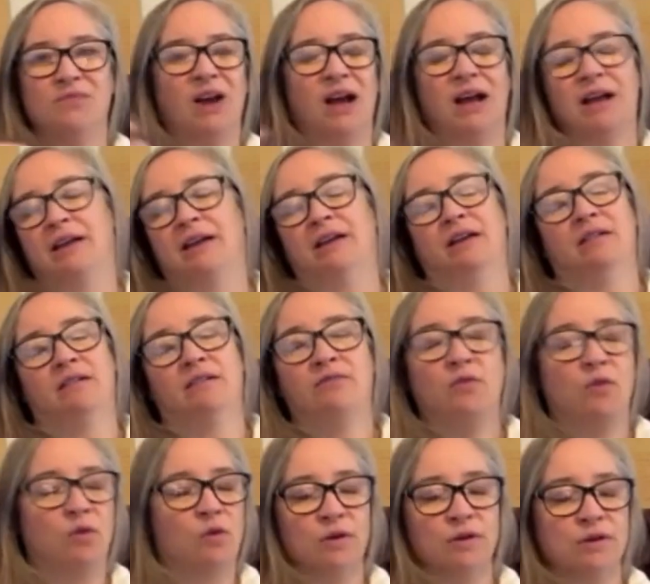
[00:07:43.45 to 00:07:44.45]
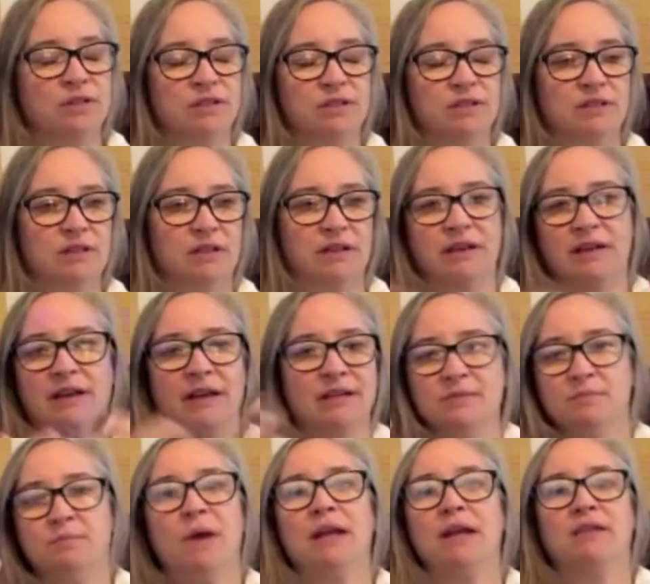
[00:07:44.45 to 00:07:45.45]
I, of course,
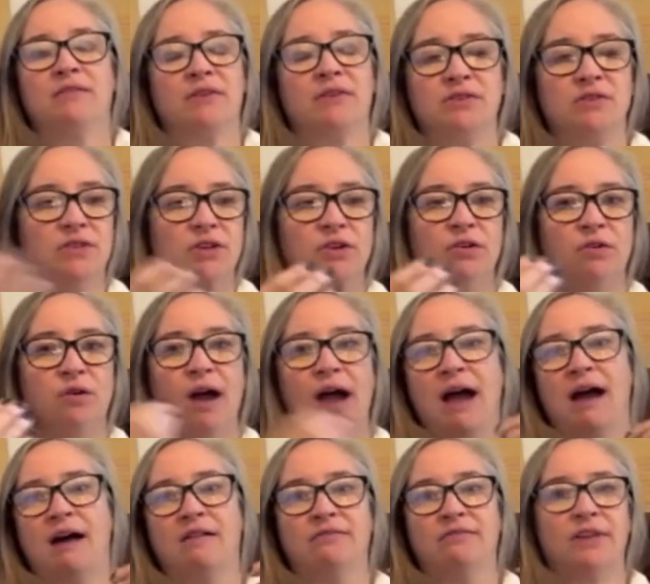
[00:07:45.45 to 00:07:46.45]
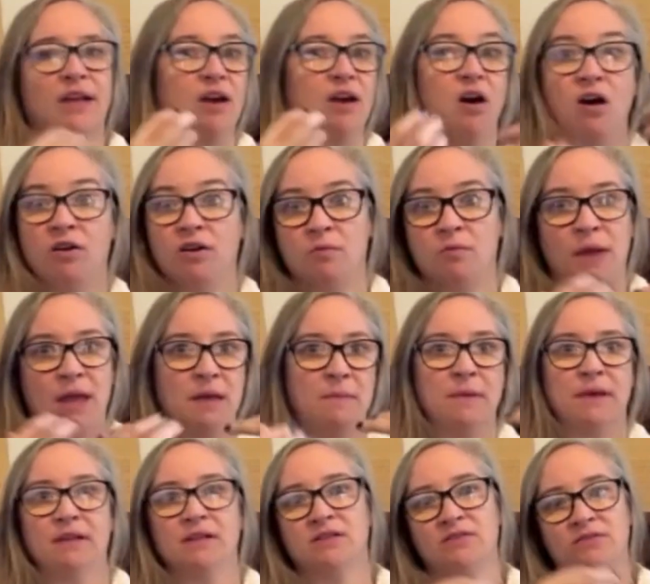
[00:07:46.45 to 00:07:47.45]
as many of us do, have like auto
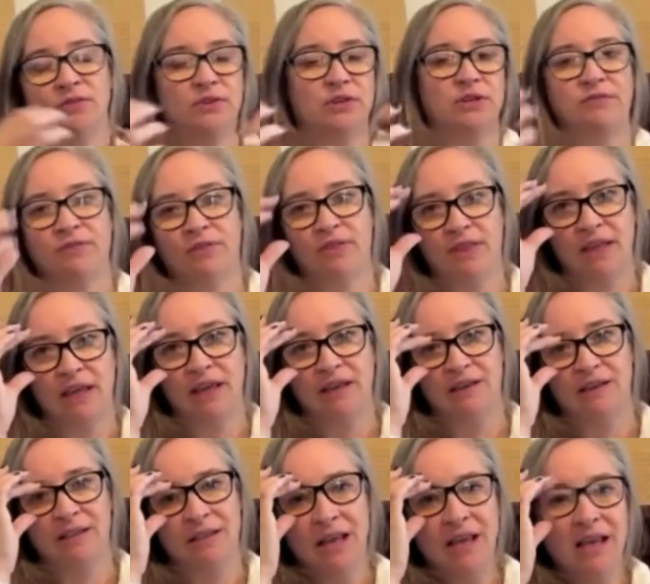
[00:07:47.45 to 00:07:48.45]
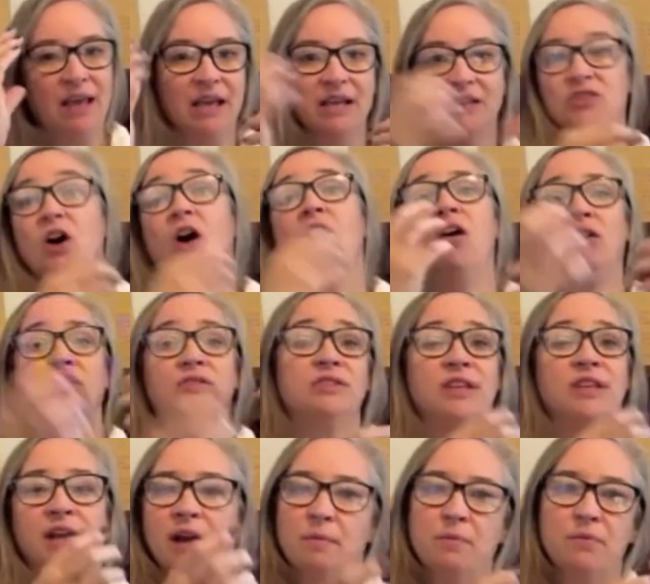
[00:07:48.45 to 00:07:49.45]
payments for different things. It's all
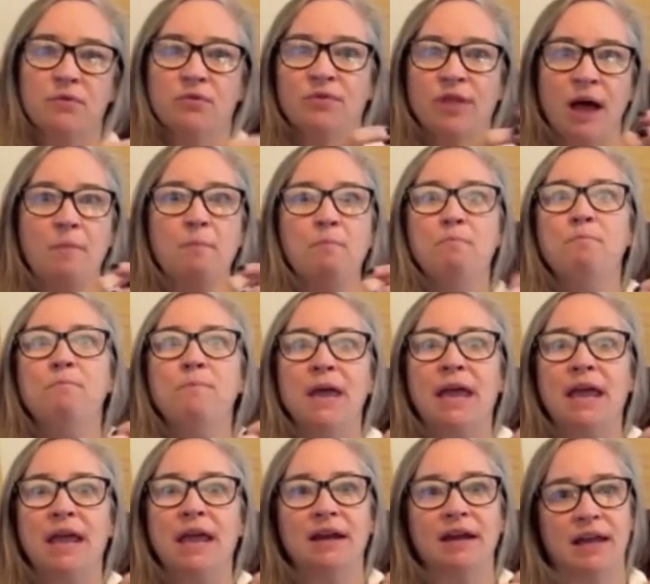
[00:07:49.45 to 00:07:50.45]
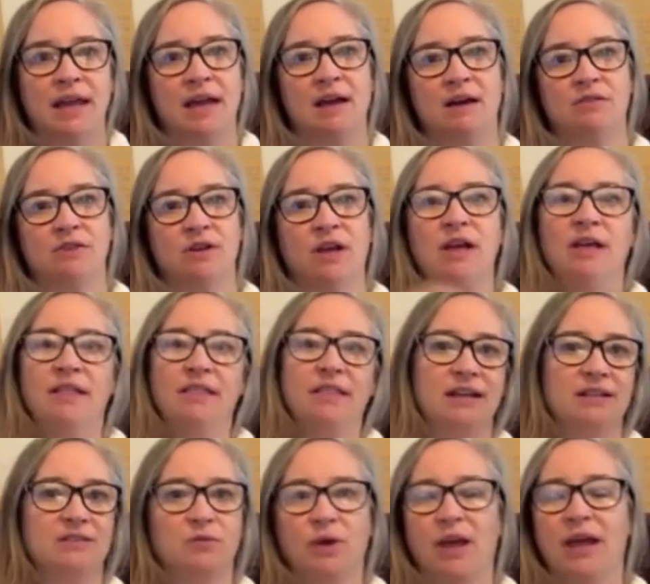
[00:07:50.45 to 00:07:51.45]
set up through that main account.
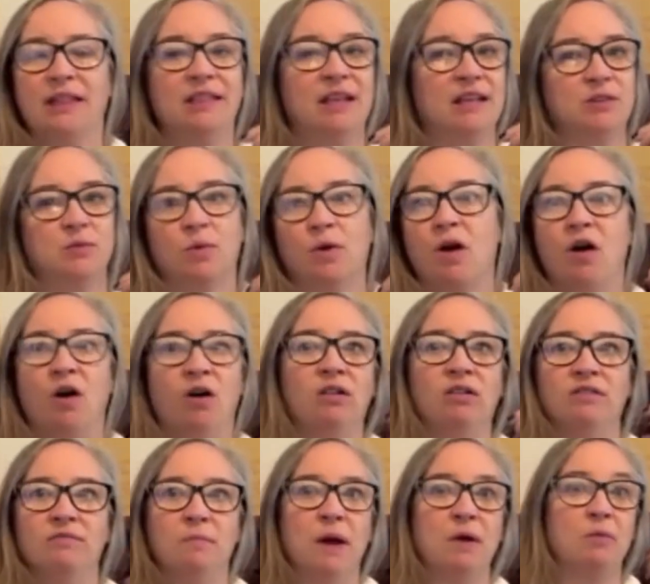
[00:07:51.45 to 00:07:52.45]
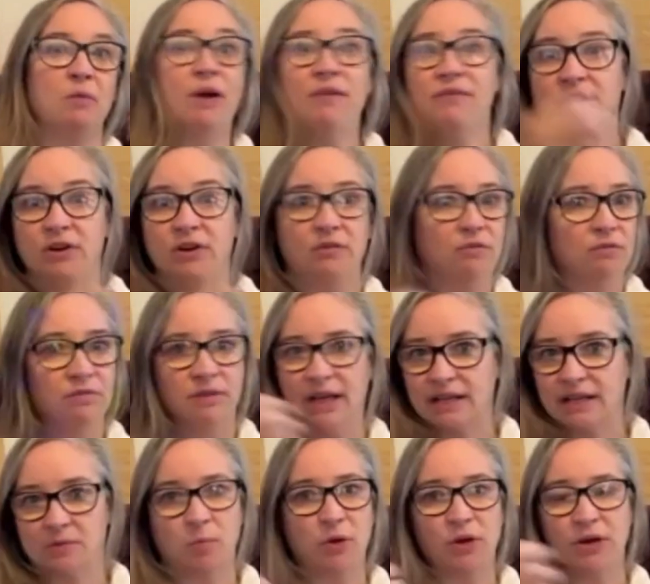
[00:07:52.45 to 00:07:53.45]
That's where all of my revenue
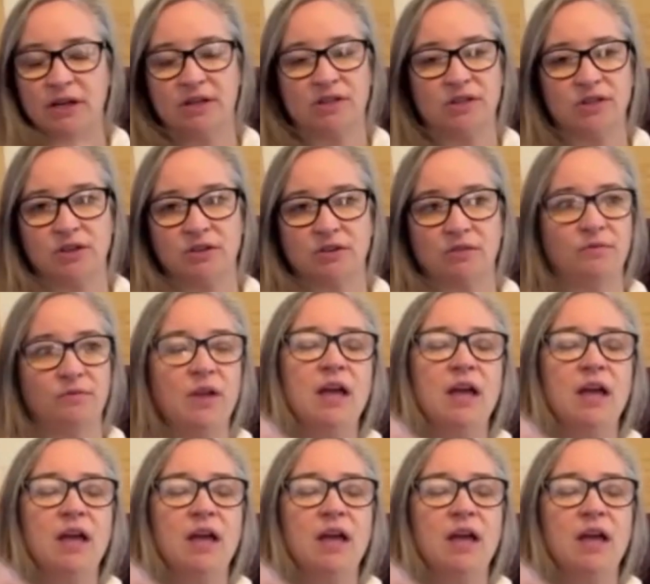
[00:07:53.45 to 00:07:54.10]
gets put into.